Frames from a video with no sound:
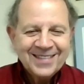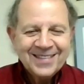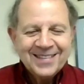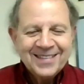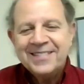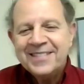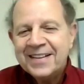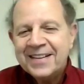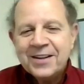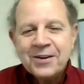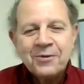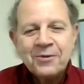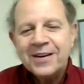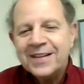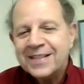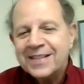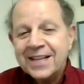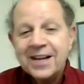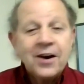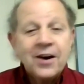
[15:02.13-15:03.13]
and then go on to
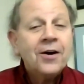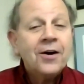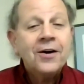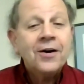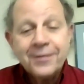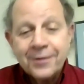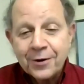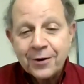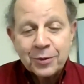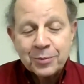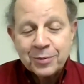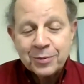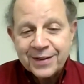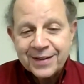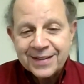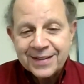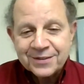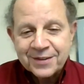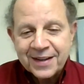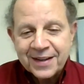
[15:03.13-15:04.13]
say all the horrible
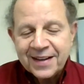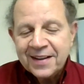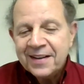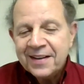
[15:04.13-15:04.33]
things, right?